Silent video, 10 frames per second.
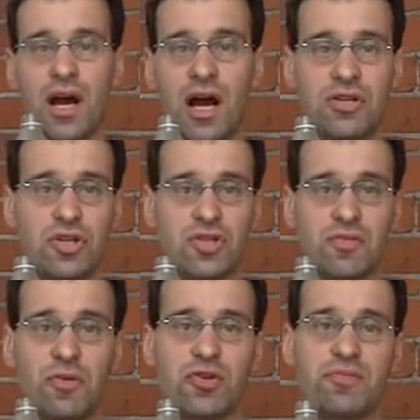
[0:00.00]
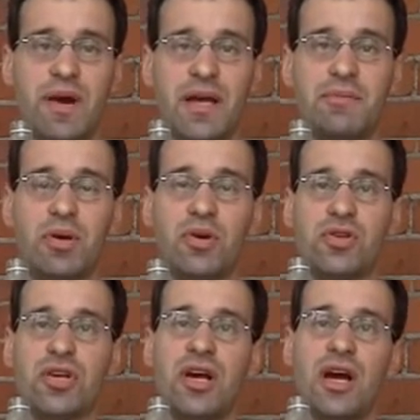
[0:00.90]
I just was mad
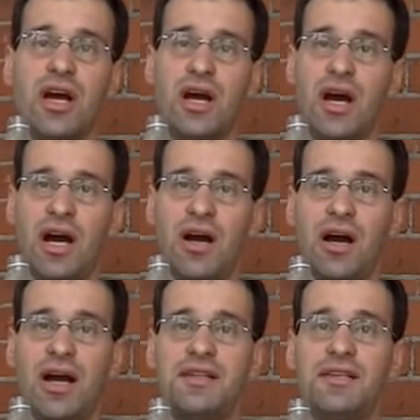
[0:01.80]
because I,